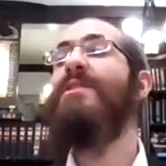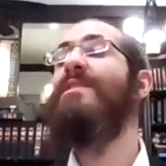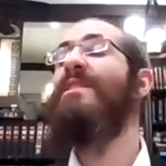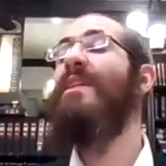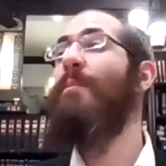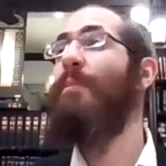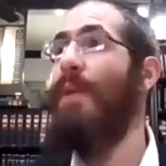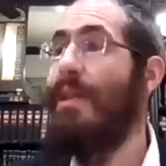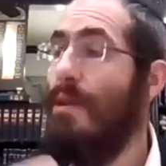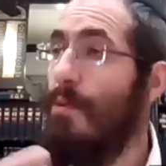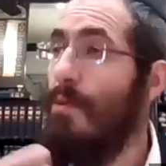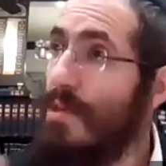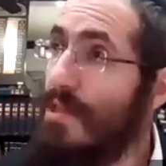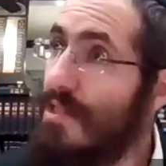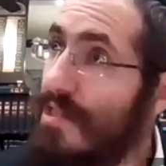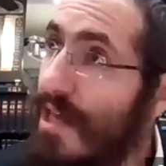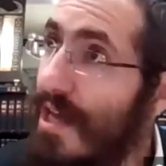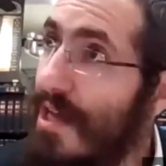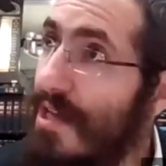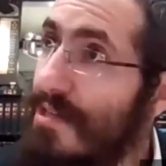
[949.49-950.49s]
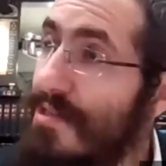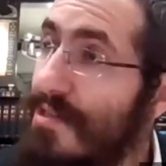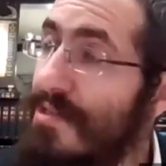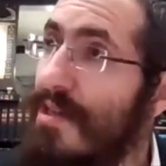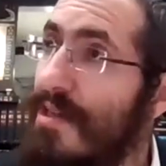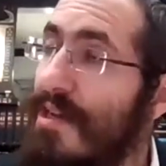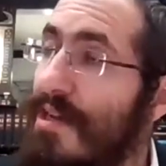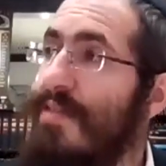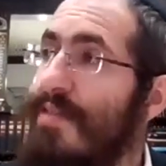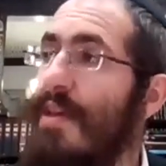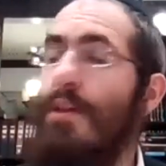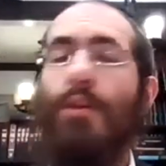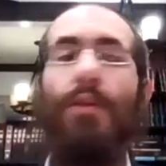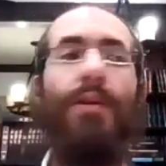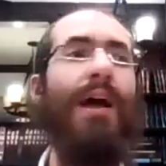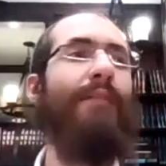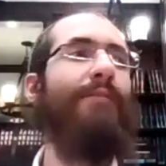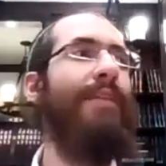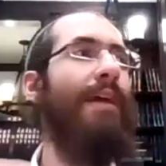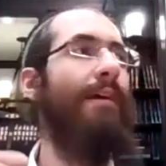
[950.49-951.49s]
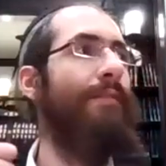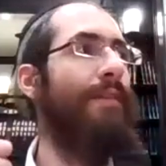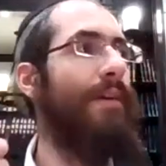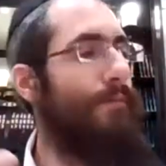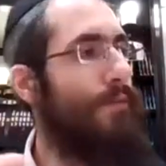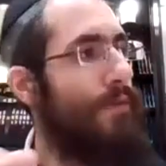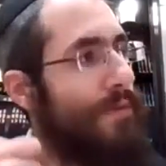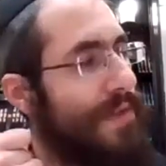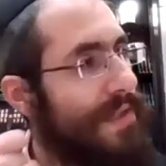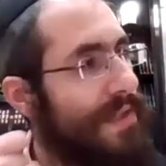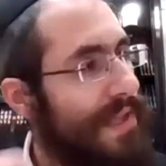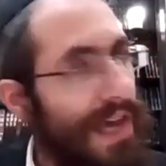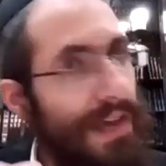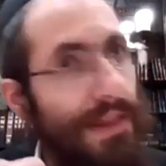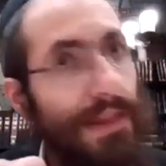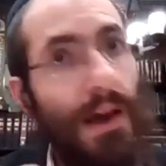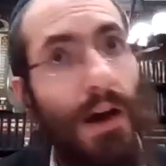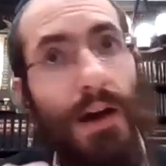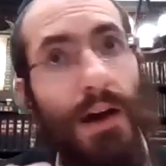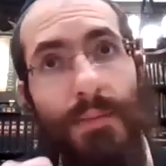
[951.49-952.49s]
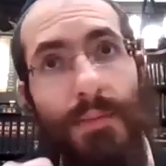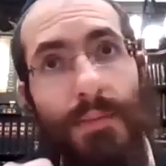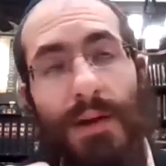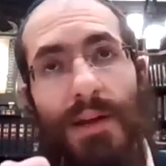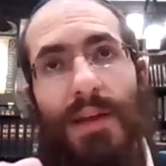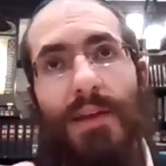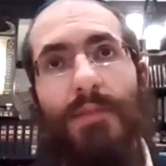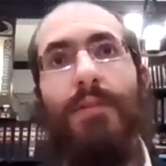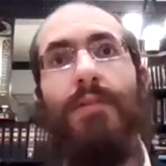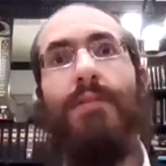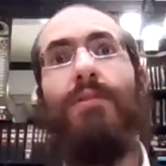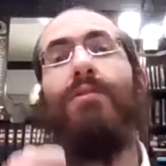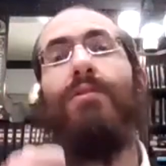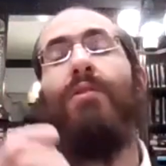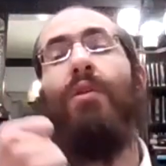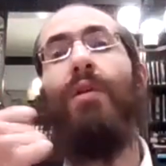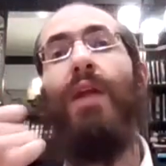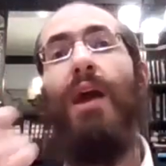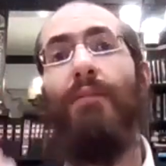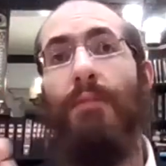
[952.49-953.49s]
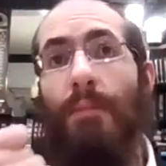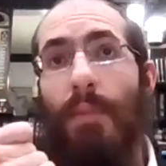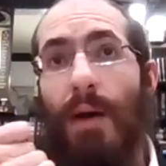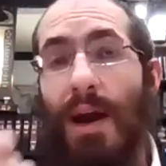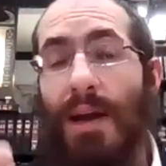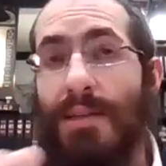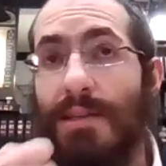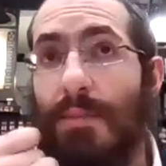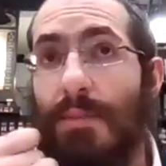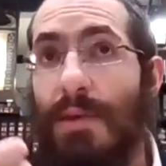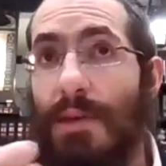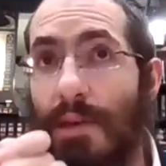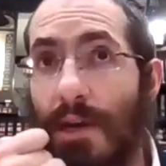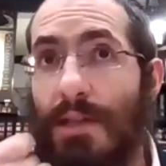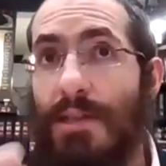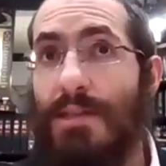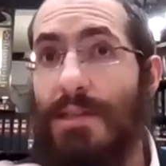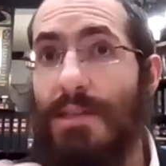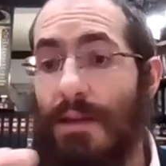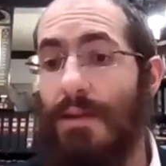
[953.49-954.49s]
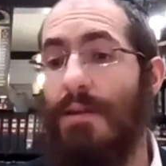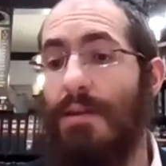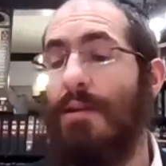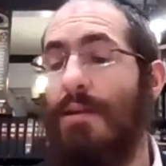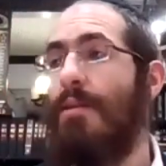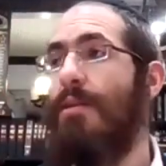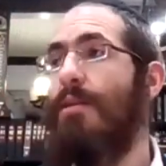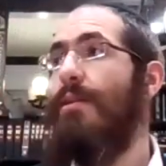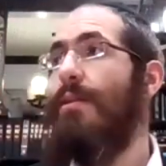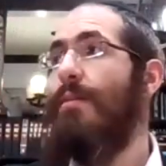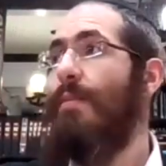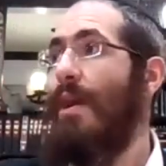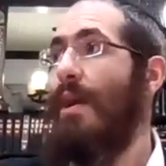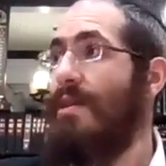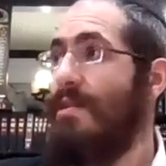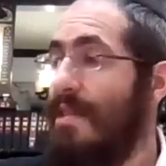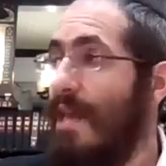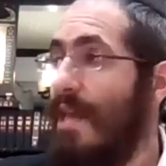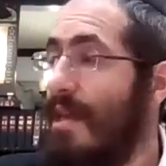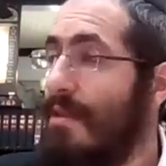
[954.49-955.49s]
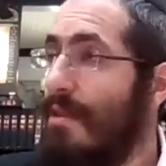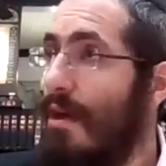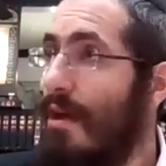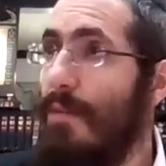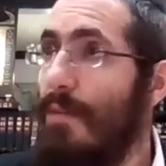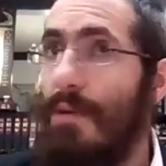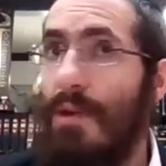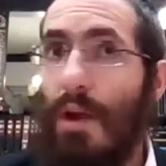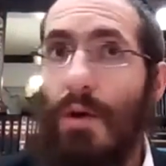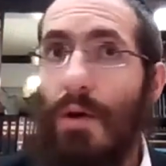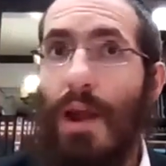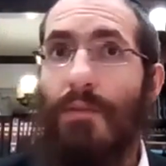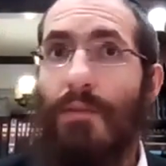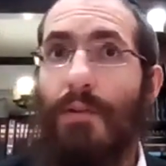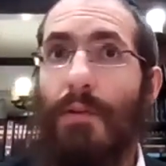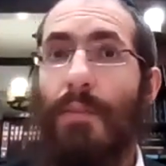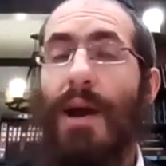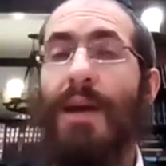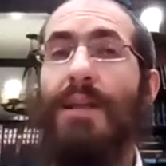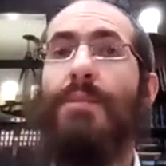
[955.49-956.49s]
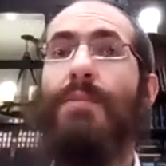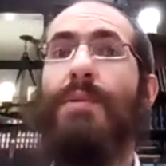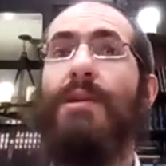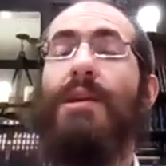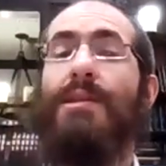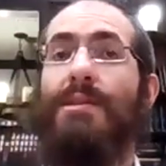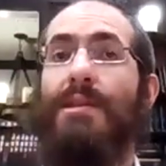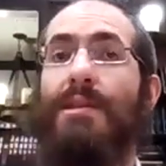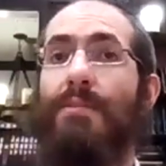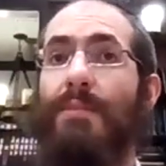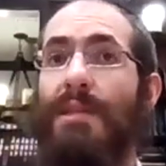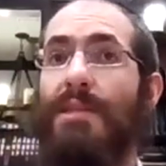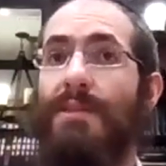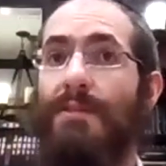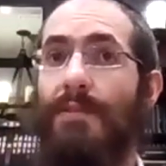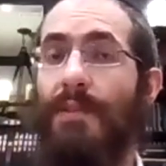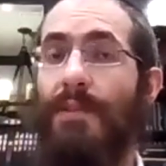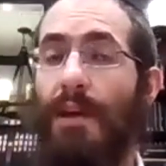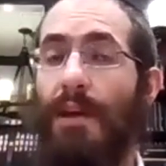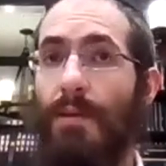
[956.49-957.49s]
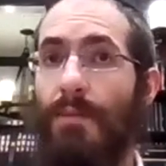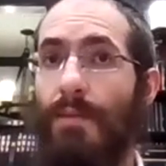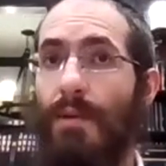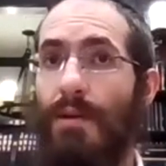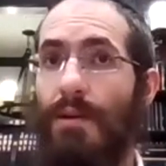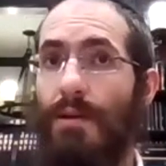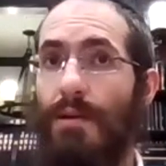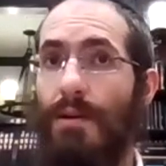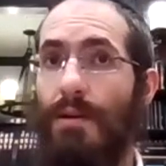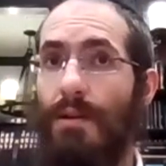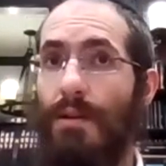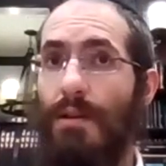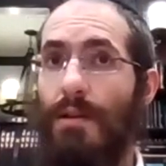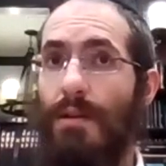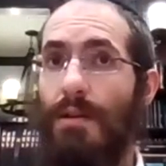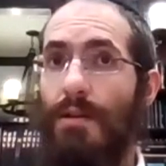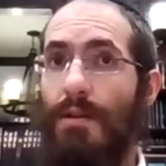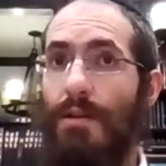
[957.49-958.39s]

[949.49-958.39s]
There is an opinion which says that you don't have to have, if you say the Omer, even if you don't have a mind to be Yetzah, by saying the Omer, you don't have a mind to be Yetzah the mitzvah of the Omer,